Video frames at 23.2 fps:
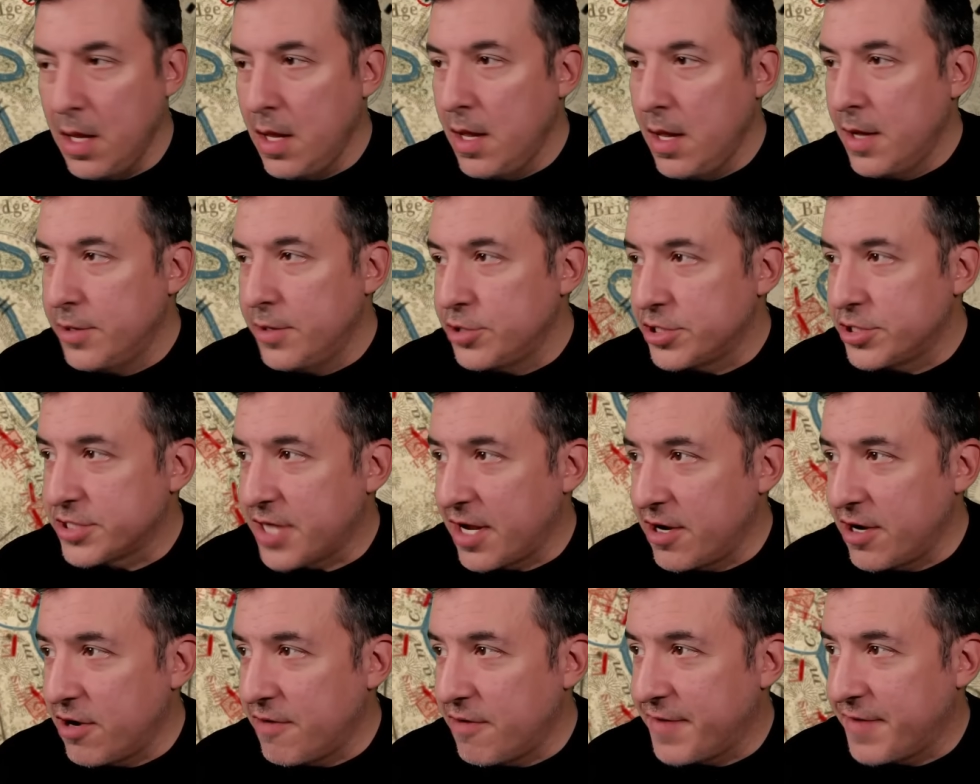Just got
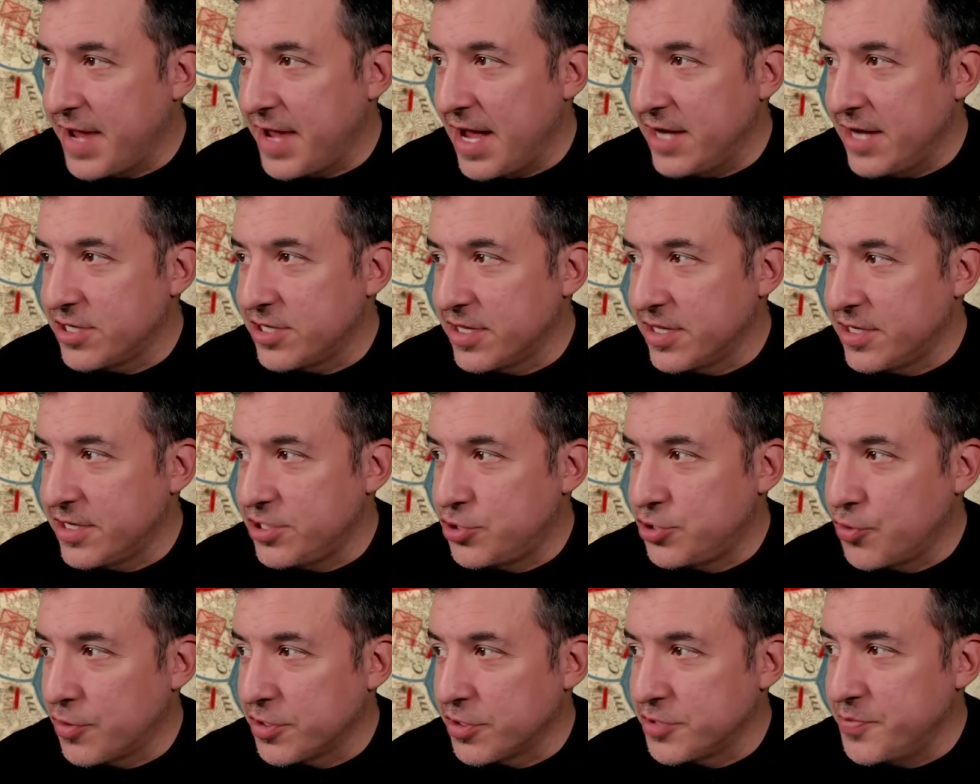notification that
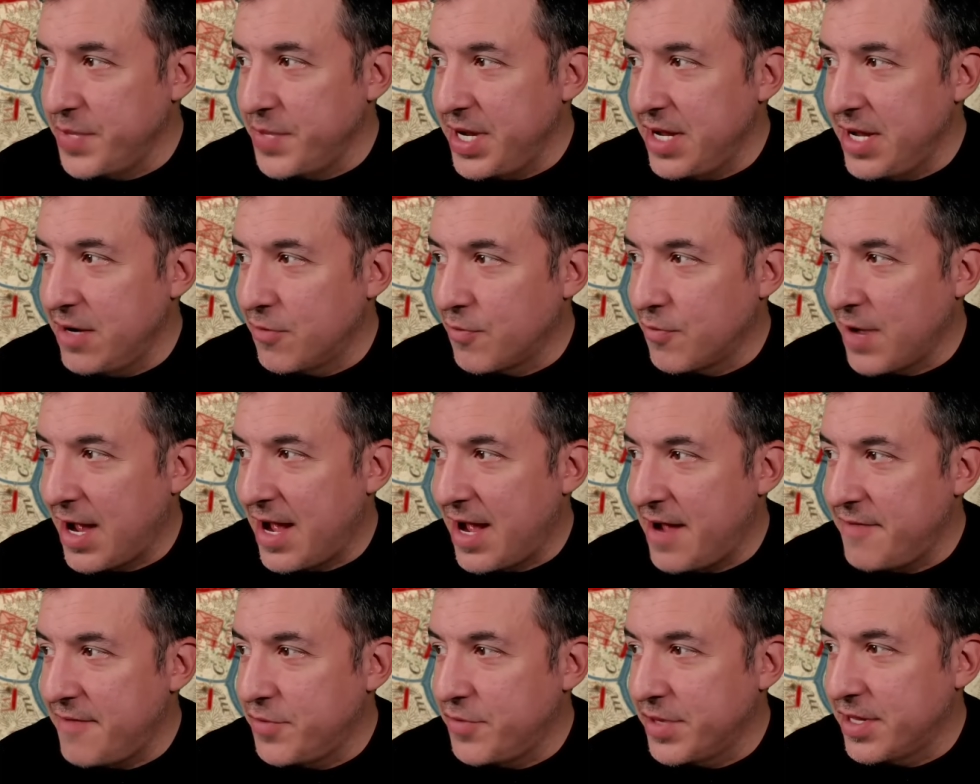George Meade
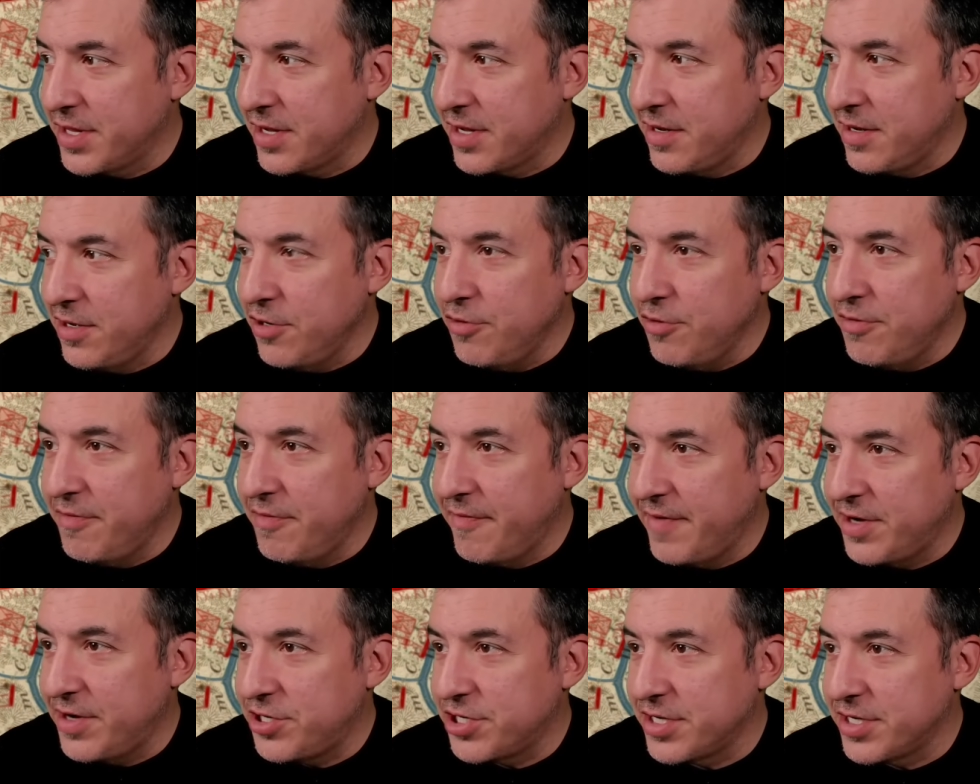arrived with a new
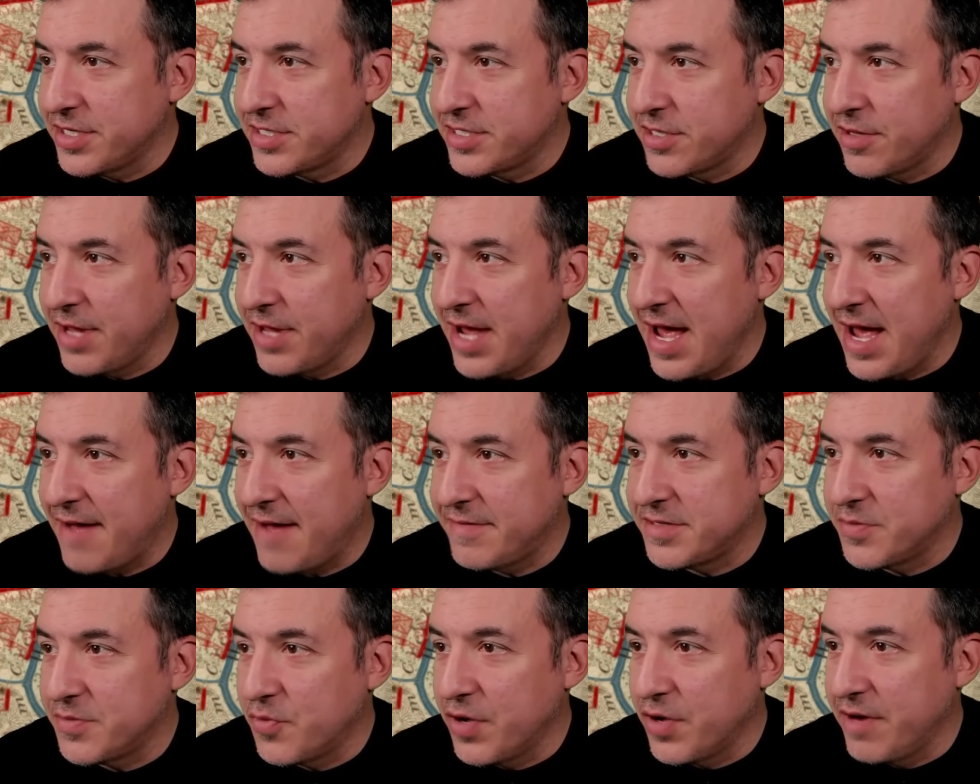division, so they have
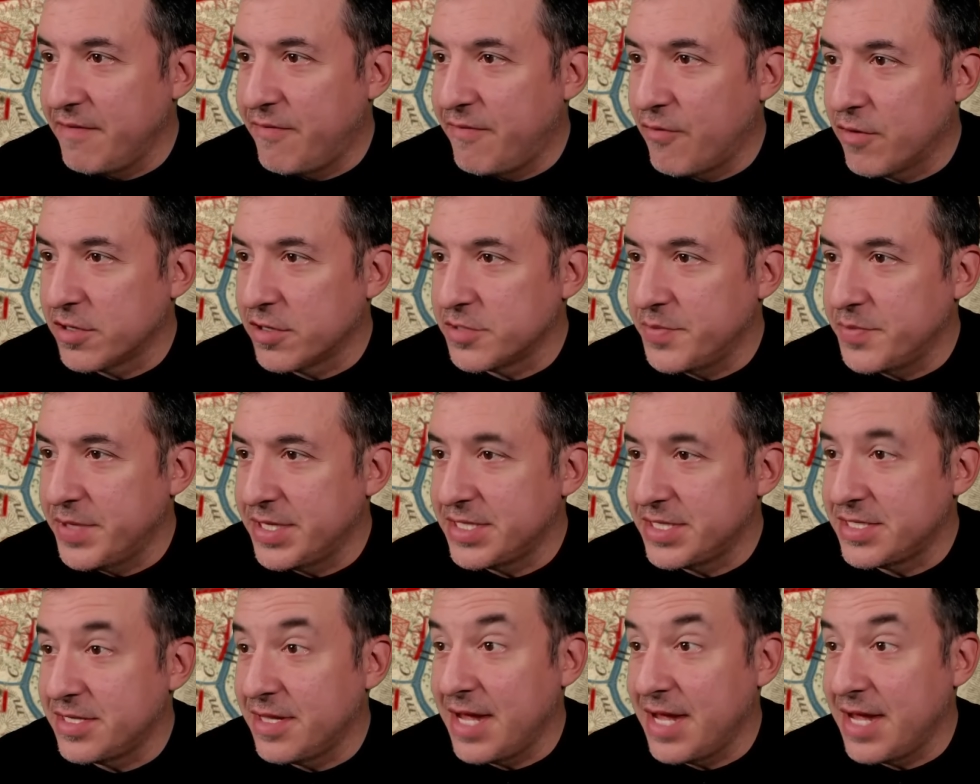some reinforcements.